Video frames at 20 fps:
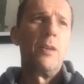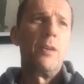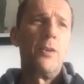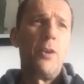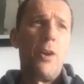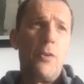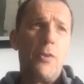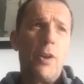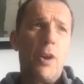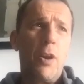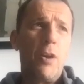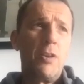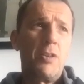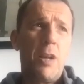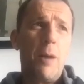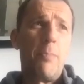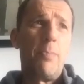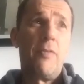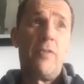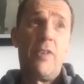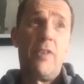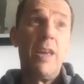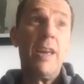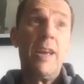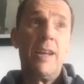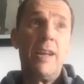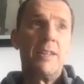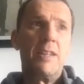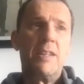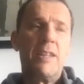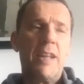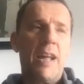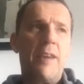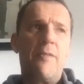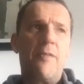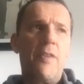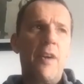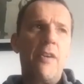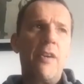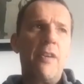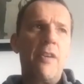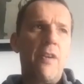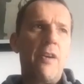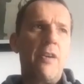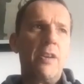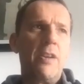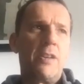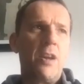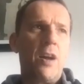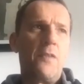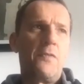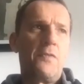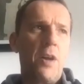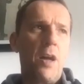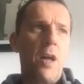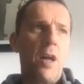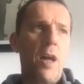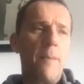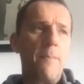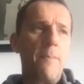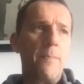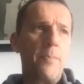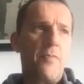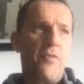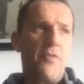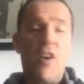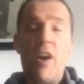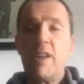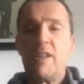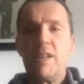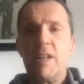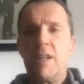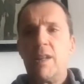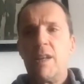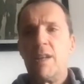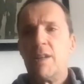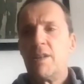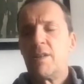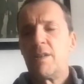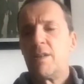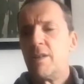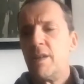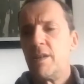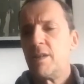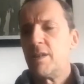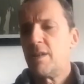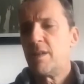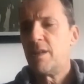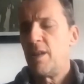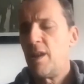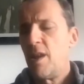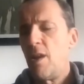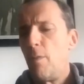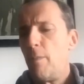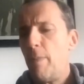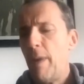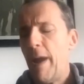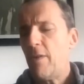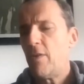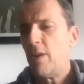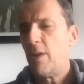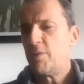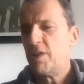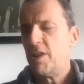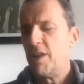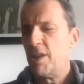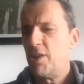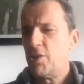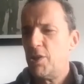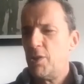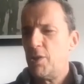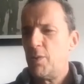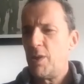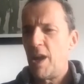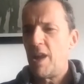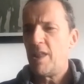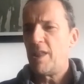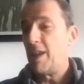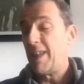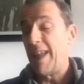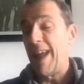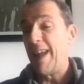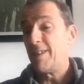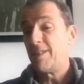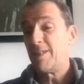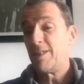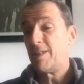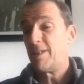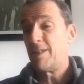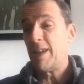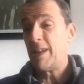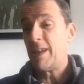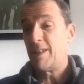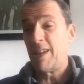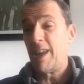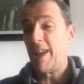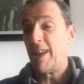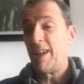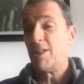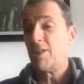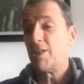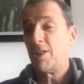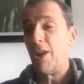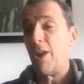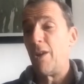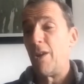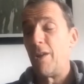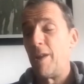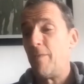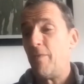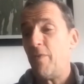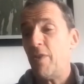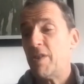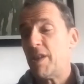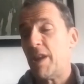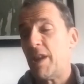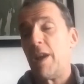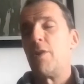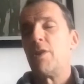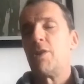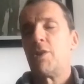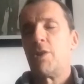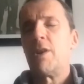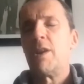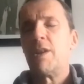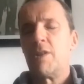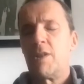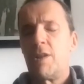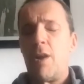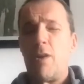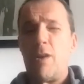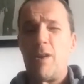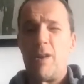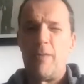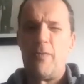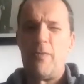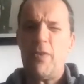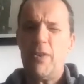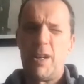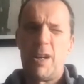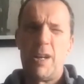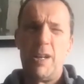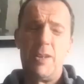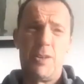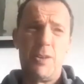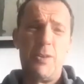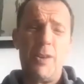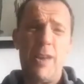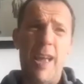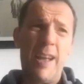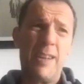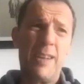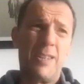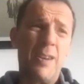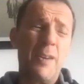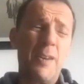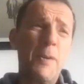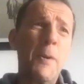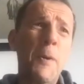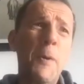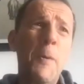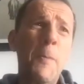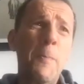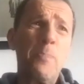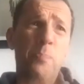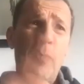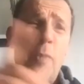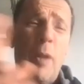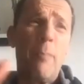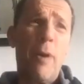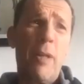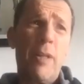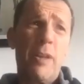you know, in the last couple of years, he's had a very very tough time fighting this this the whole bankruptcy issue, and I think that's t- taken its toll on him physically, or it took its toll on him physically. So yes, by